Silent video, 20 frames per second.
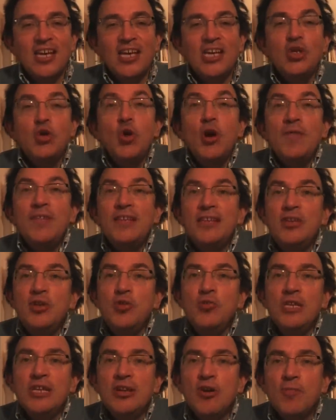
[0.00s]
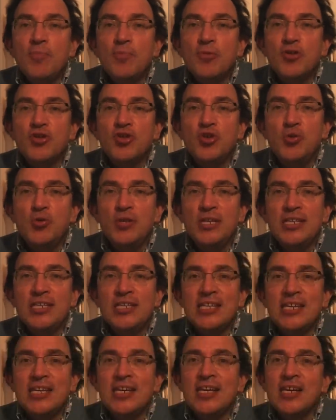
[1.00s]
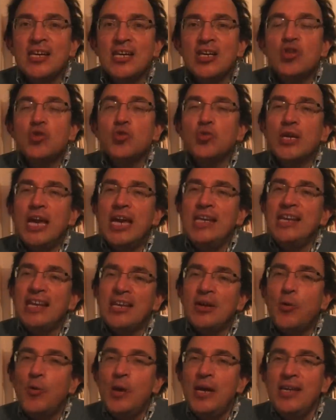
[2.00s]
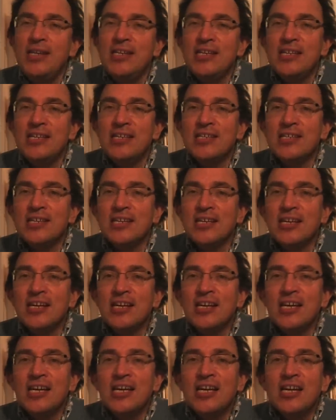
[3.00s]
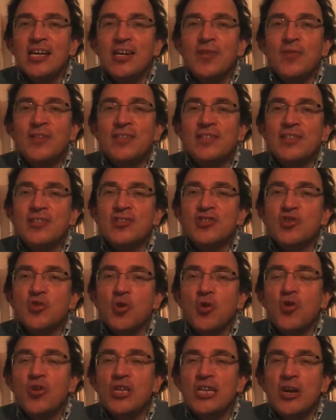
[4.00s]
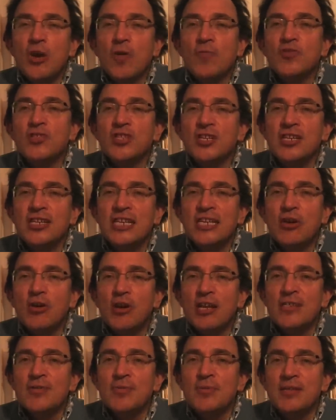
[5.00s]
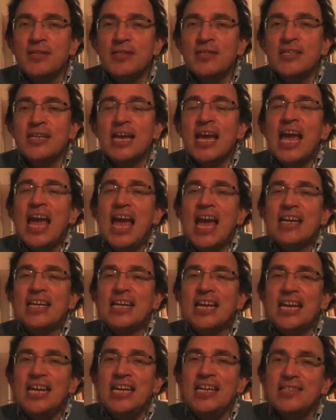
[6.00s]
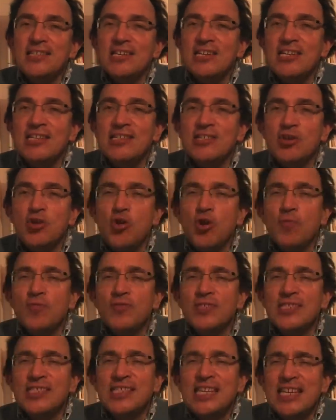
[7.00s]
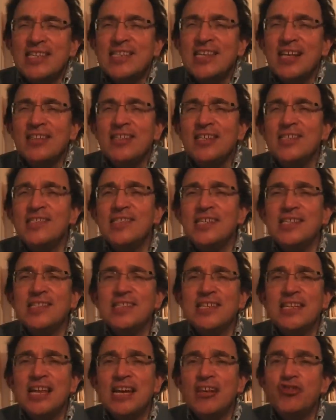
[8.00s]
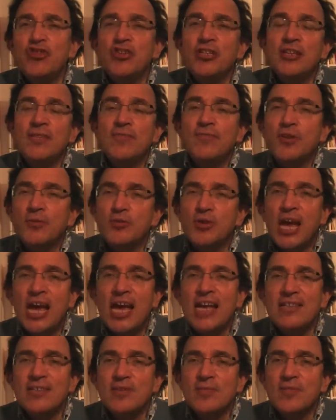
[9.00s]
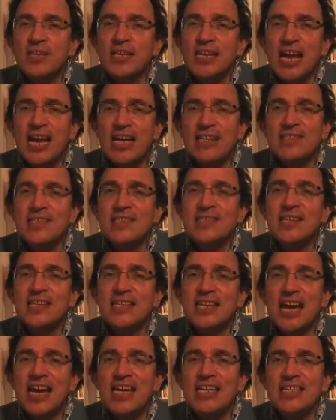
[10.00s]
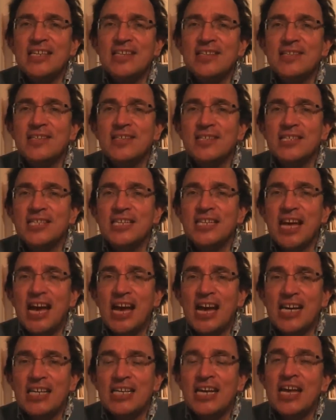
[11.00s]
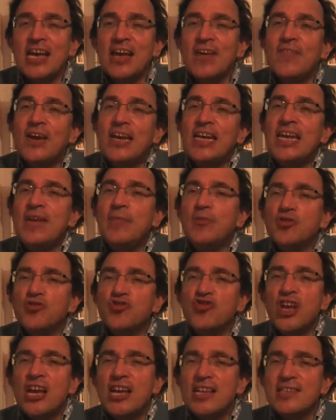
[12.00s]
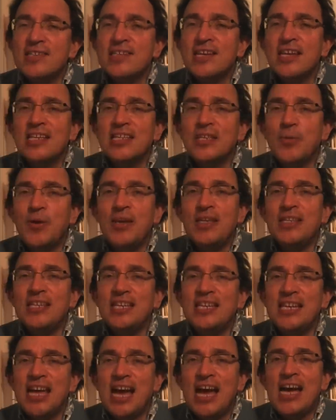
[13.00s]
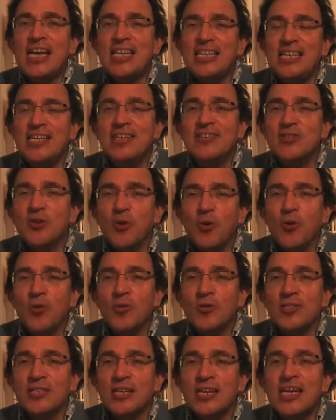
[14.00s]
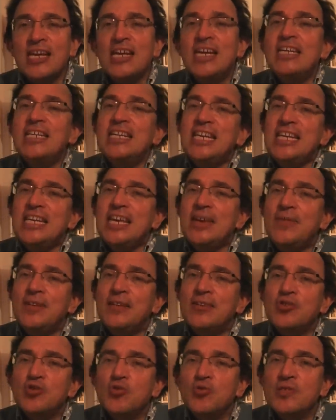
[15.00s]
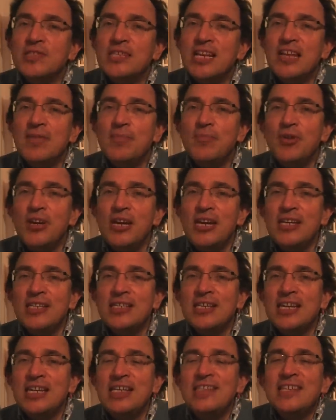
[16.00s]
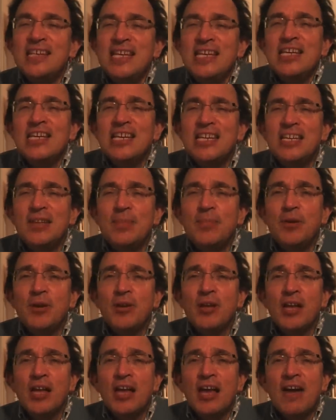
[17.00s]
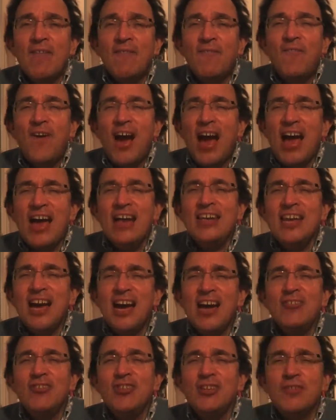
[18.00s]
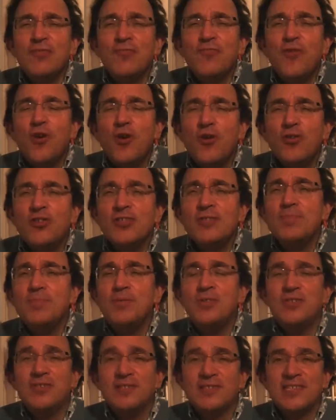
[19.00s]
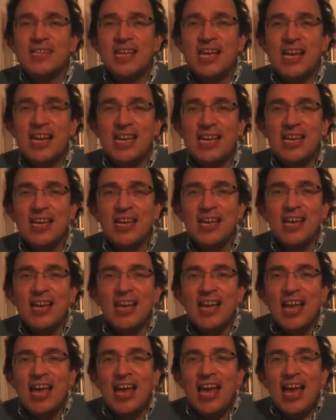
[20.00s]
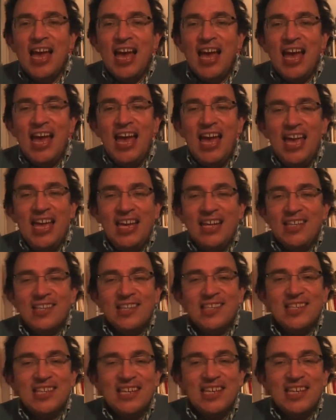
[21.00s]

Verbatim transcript: You have a unique opportunity to get acquainted with the story of Sir Nicholas Winton and his rescue of 669 children from the hands of the Nazis in 1939 when he was just 29 years old. Nicky will soon celebrate his incredible 104th birthday and